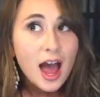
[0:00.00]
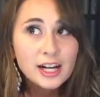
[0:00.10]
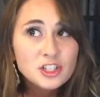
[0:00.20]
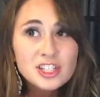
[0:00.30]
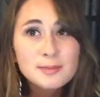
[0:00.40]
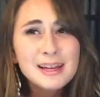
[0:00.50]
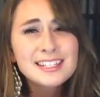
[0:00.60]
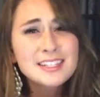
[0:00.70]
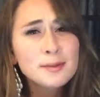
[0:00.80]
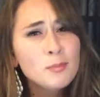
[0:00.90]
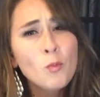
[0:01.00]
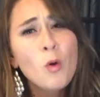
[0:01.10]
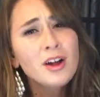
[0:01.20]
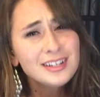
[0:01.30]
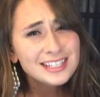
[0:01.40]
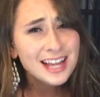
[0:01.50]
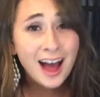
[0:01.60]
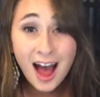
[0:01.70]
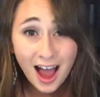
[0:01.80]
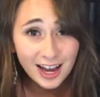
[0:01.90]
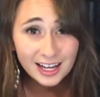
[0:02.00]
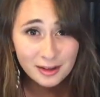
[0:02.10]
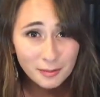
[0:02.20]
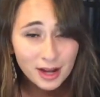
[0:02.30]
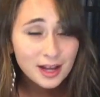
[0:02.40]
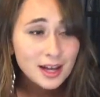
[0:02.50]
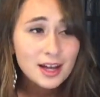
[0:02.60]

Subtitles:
I just messed up one time.